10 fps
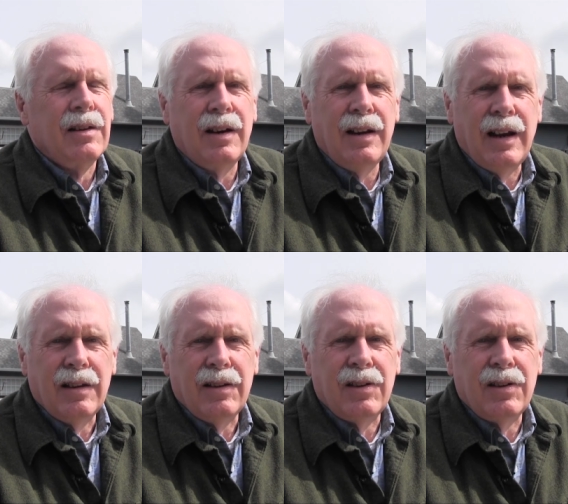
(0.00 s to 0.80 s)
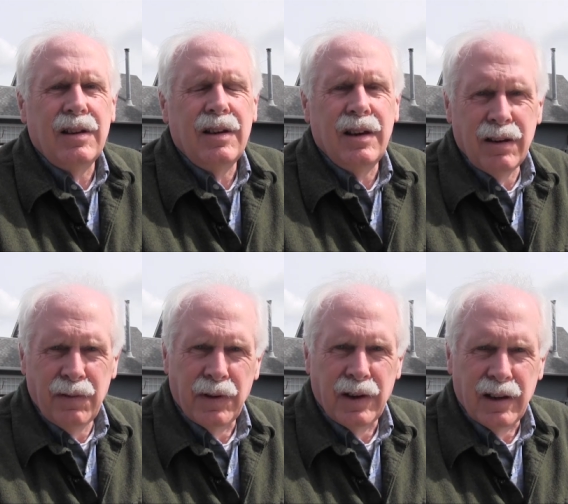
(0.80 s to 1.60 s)
God as
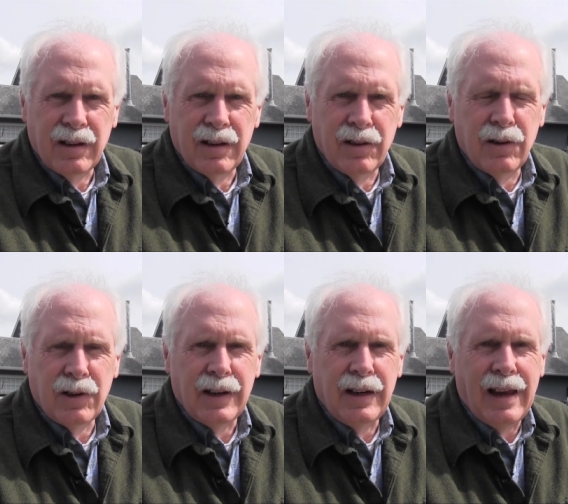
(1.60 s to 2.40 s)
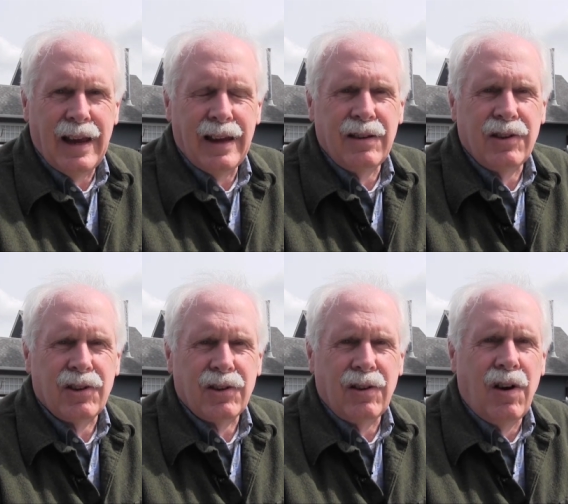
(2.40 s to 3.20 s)
infinite good,
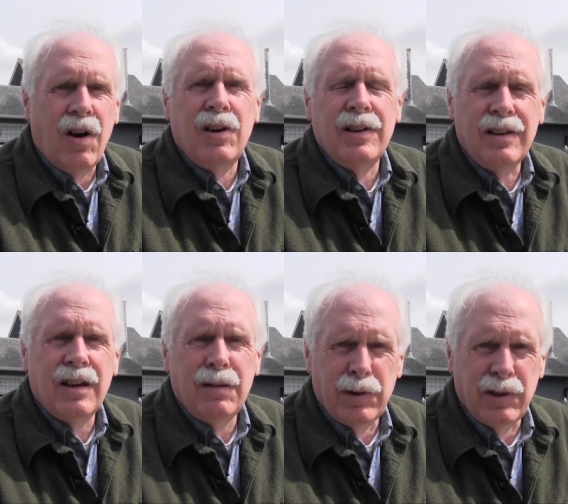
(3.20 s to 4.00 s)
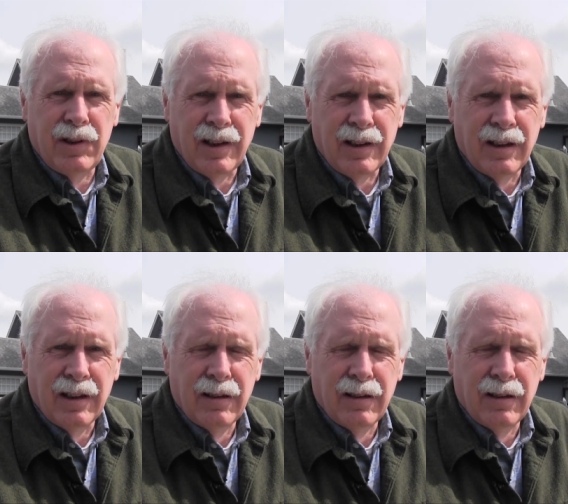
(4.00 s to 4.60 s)
as all-encompassing